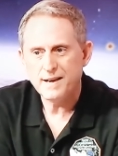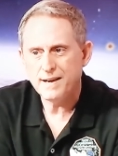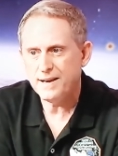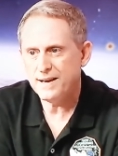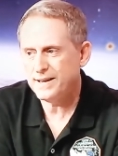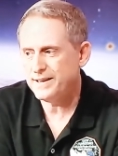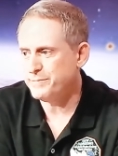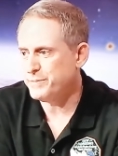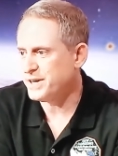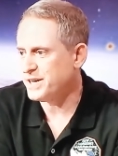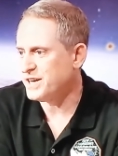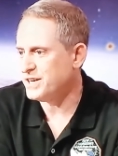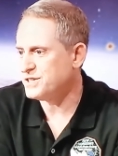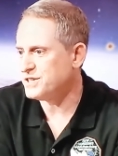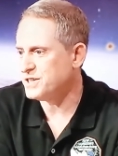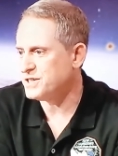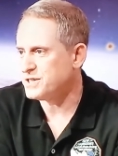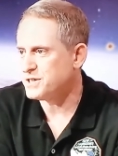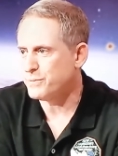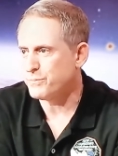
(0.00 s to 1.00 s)
And because
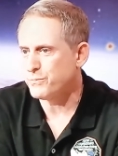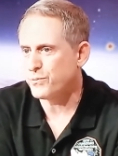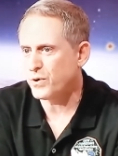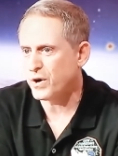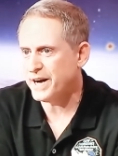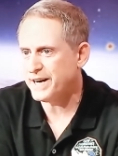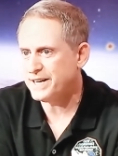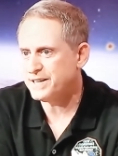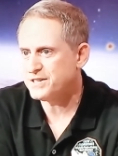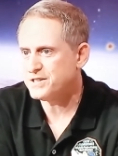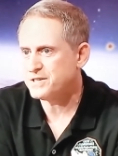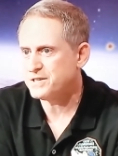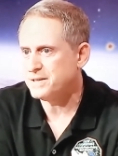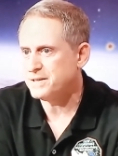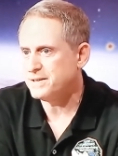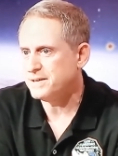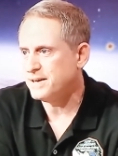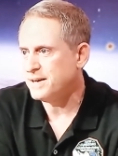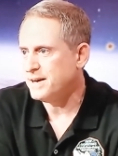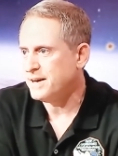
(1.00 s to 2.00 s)
it's the brightest
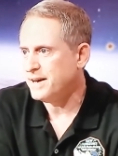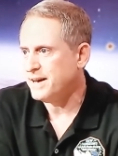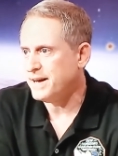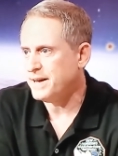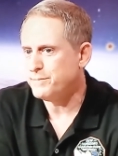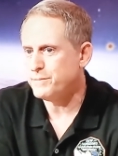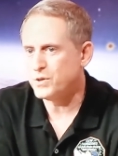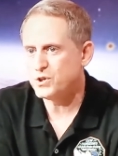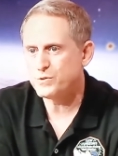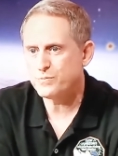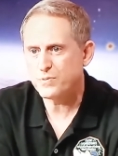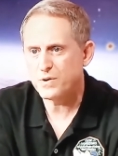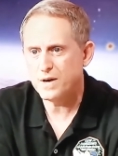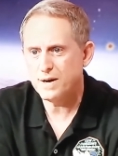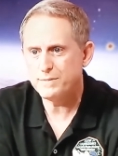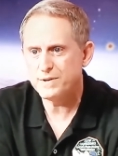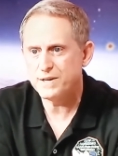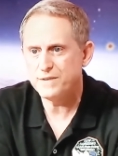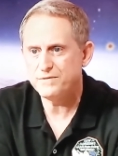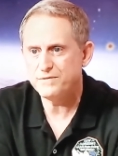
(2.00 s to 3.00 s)
and most
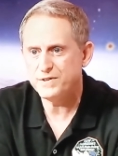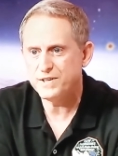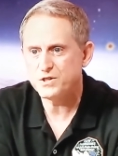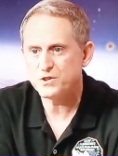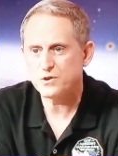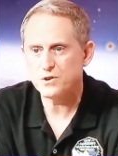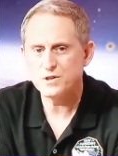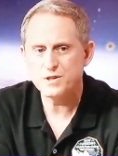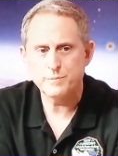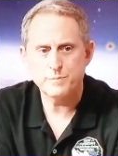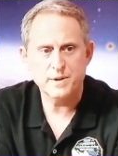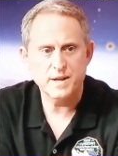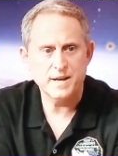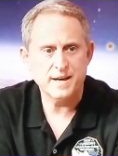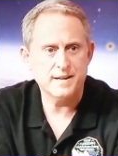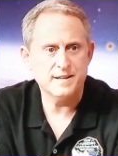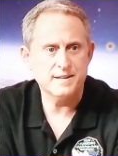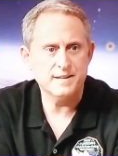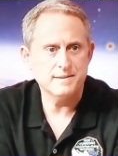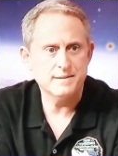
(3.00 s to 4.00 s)
prominent feature on the
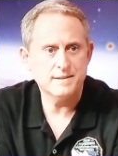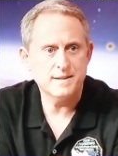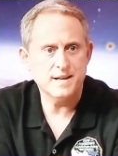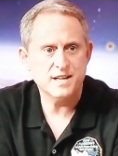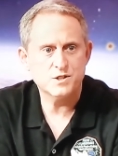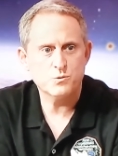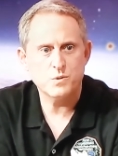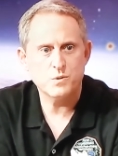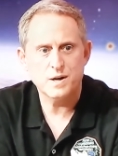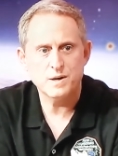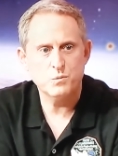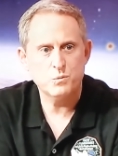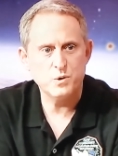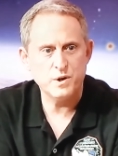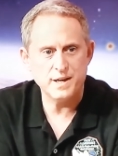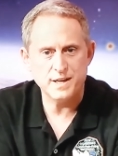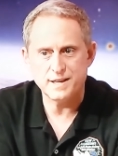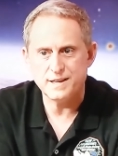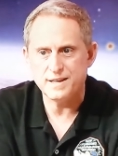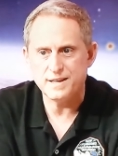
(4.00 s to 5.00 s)
planet, that's why
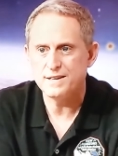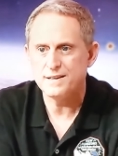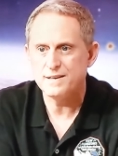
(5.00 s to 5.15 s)
we